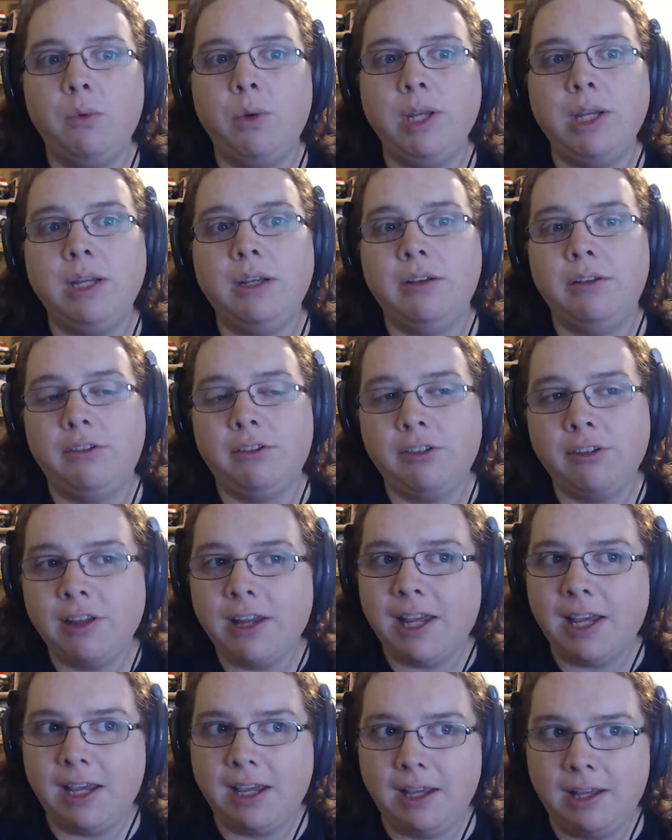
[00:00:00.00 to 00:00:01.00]
we didn't
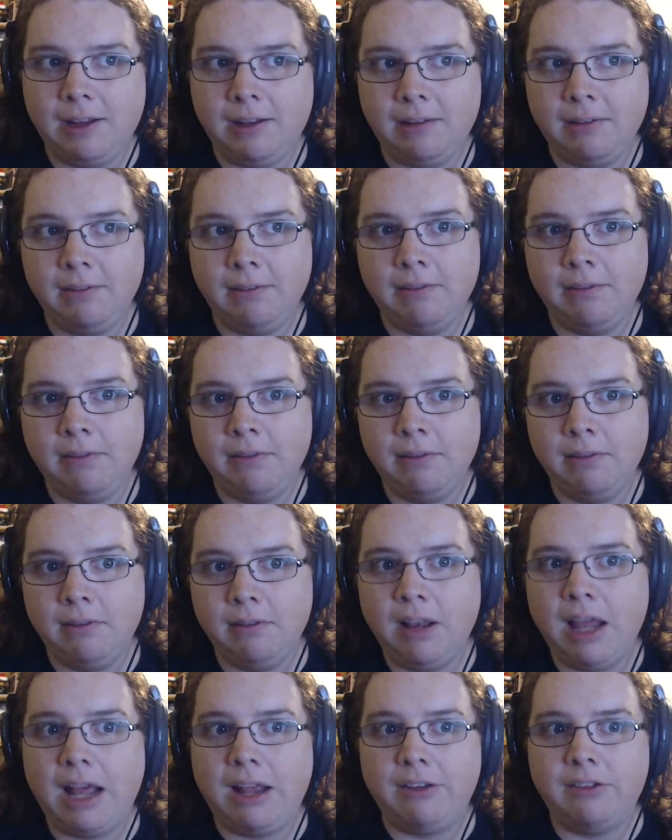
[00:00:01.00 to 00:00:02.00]
see
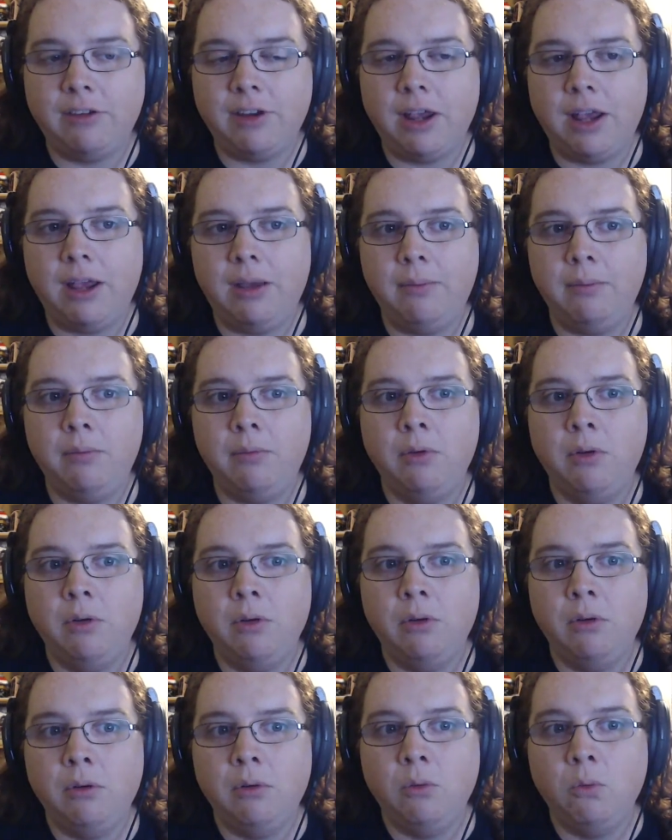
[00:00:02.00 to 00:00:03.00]
last time
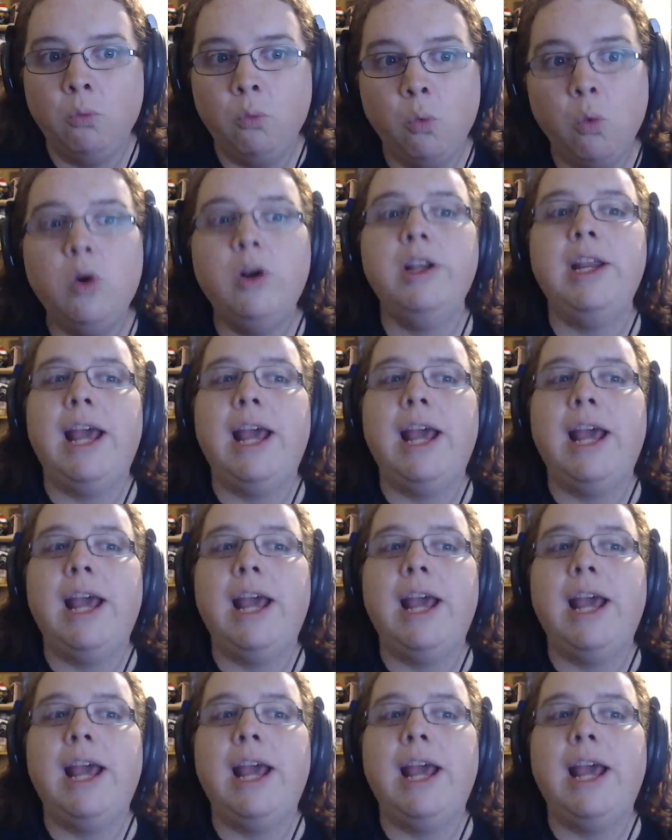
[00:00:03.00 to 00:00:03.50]
would